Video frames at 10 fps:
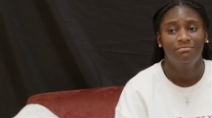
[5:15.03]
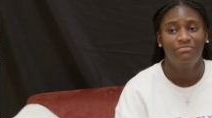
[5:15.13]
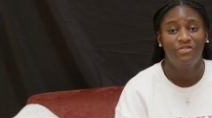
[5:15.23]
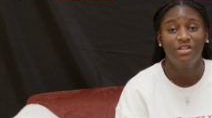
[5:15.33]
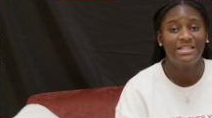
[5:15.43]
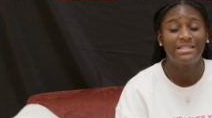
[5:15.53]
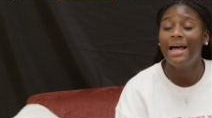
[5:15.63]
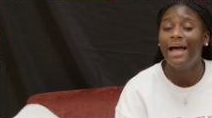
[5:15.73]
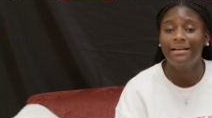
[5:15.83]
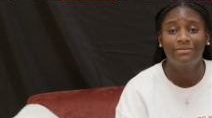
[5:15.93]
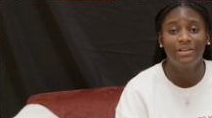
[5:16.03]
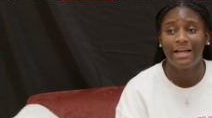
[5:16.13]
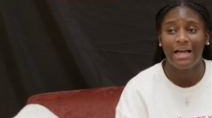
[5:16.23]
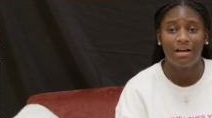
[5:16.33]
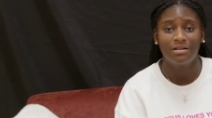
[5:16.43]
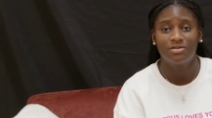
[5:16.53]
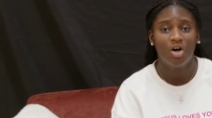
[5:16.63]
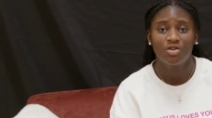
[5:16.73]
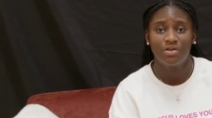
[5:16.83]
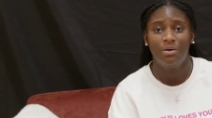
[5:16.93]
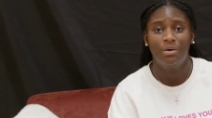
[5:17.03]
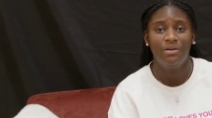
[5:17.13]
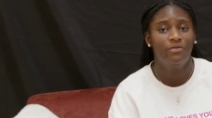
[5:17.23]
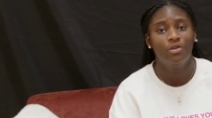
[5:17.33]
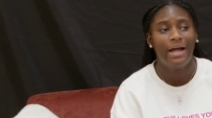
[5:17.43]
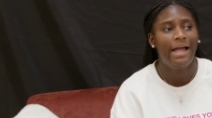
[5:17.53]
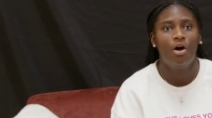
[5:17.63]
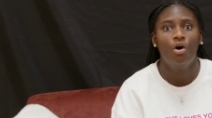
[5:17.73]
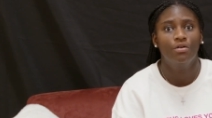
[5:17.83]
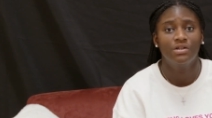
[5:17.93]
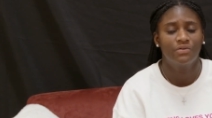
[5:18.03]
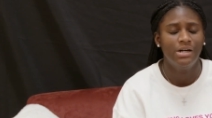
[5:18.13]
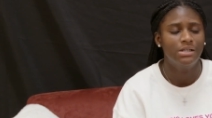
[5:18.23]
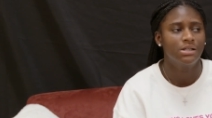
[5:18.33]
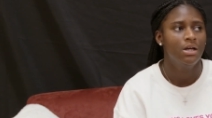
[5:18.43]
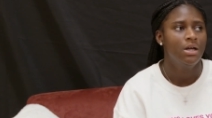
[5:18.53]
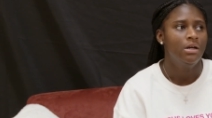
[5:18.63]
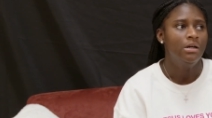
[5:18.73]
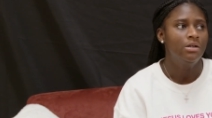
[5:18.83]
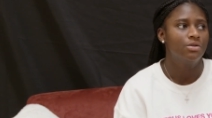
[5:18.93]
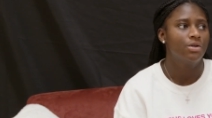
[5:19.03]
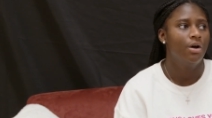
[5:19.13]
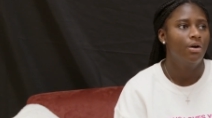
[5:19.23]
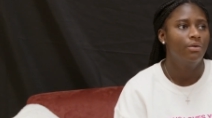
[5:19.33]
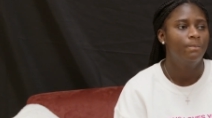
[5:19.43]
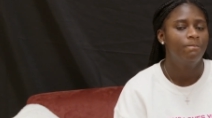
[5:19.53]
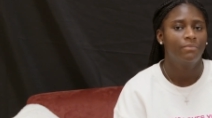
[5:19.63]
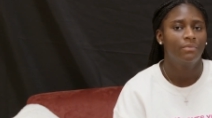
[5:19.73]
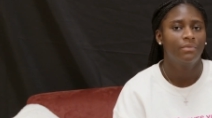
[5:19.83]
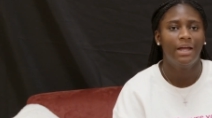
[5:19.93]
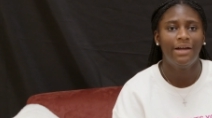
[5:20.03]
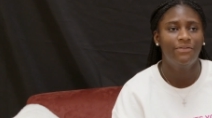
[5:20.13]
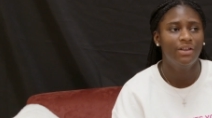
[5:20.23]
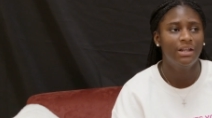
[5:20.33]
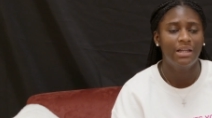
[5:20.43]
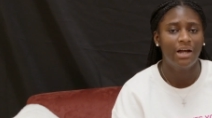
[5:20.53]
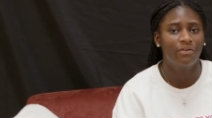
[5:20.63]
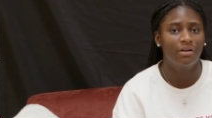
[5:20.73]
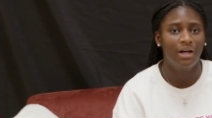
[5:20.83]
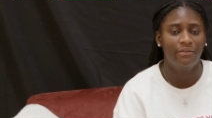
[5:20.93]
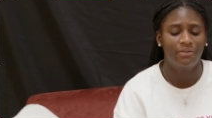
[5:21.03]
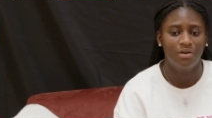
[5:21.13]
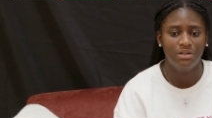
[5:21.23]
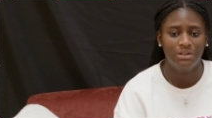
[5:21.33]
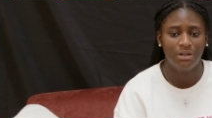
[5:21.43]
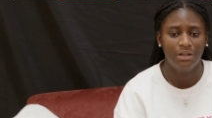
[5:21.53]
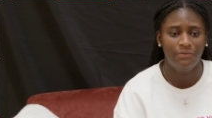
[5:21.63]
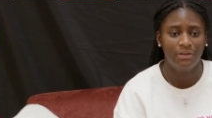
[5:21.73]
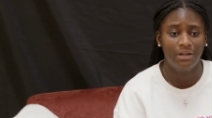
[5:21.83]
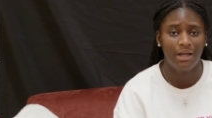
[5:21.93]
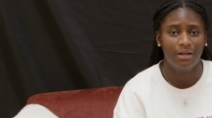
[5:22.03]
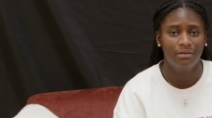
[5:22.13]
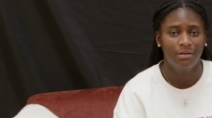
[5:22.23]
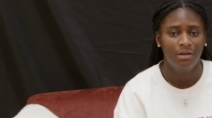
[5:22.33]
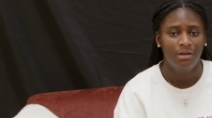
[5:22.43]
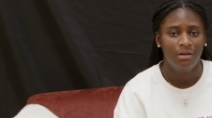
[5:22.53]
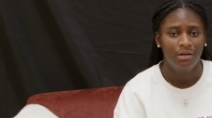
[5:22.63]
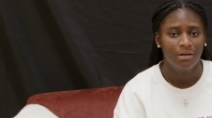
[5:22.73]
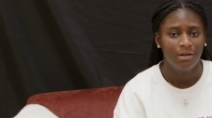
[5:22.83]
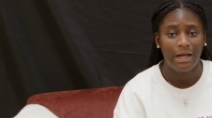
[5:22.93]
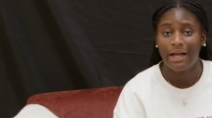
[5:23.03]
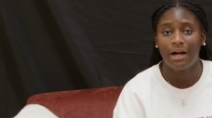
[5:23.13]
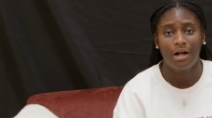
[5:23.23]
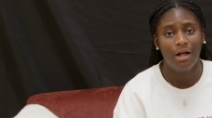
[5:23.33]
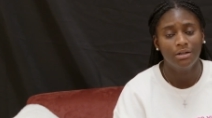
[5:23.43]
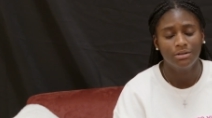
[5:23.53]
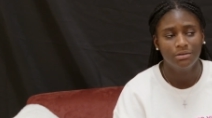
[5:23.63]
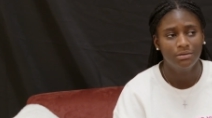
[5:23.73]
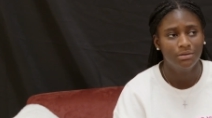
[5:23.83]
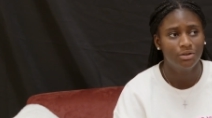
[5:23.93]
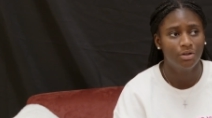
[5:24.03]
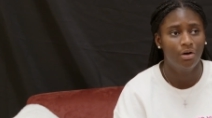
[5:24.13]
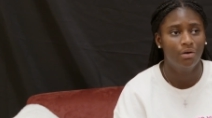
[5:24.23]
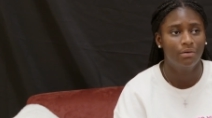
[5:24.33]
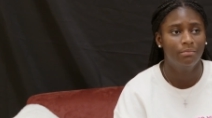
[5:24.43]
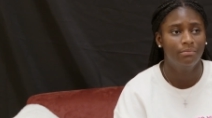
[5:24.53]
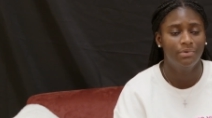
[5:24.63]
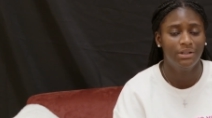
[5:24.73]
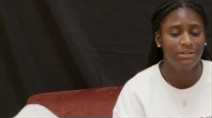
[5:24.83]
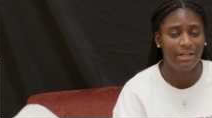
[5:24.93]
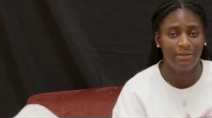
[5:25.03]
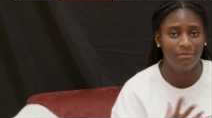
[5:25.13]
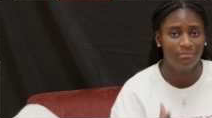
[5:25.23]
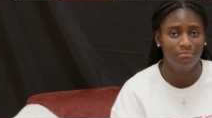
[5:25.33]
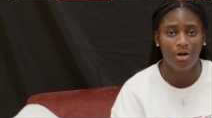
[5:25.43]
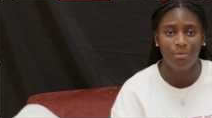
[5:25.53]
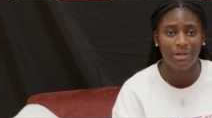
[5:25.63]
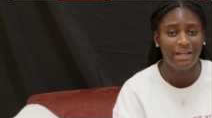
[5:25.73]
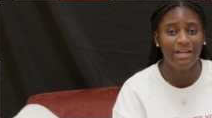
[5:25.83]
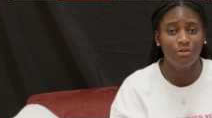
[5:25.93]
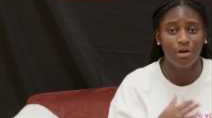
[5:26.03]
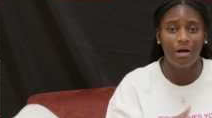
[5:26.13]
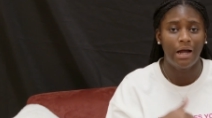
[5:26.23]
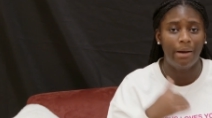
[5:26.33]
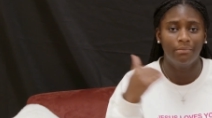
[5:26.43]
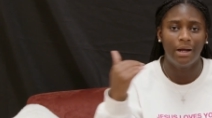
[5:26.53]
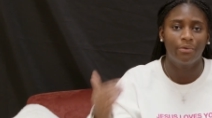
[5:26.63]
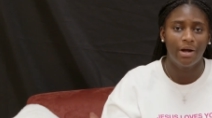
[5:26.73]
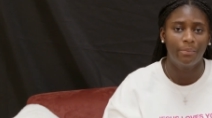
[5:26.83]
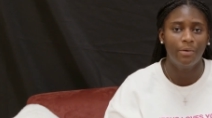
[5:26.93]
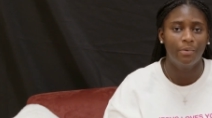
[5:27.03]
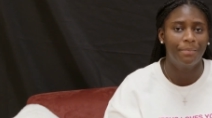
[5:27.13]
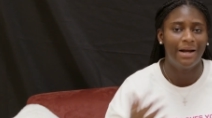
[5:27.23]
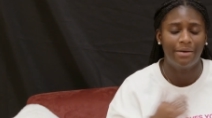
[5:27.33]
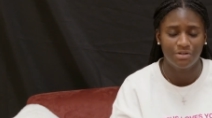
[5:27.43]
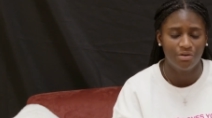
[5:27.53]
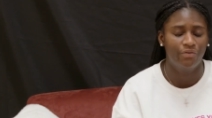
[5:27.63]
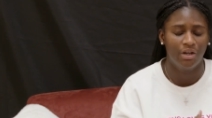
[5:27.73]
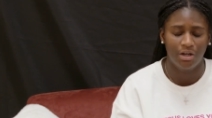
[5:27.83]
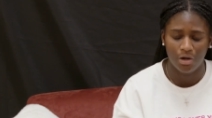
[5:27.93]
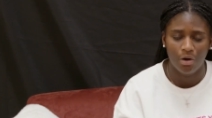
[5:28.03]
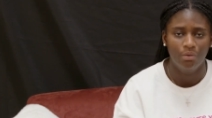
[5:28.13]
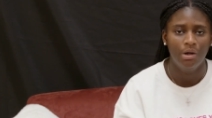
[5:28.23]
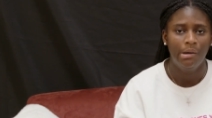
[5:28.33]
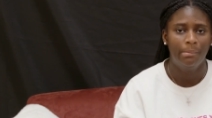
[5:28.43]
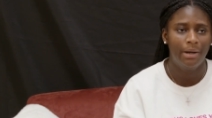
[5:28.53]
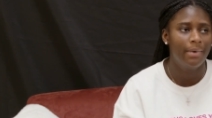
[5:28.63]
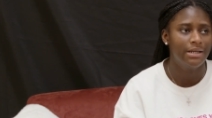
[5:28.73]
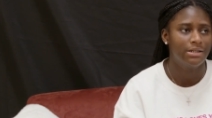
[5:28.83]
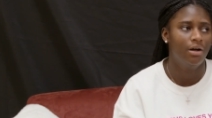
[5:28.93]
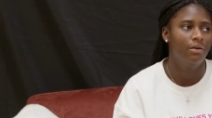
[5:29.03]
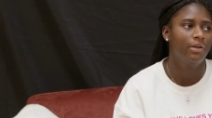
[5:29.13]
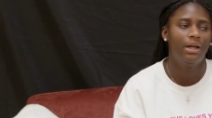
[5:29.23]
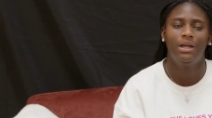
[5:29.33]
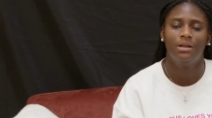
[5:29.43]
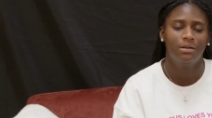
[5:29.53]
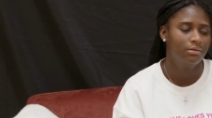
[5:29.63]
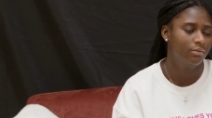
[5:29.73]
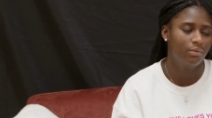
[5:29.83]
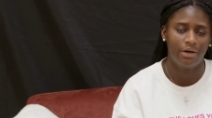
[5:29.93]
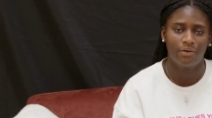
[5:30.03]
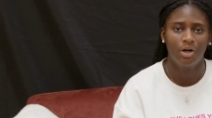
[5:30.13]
sad, feeling like I couldn't talk to anyone, even though I had all these friends. So that feeling never left until even like I got to college. So there's even though I'm around people, but I'm still feeling alone by myself, like whatever.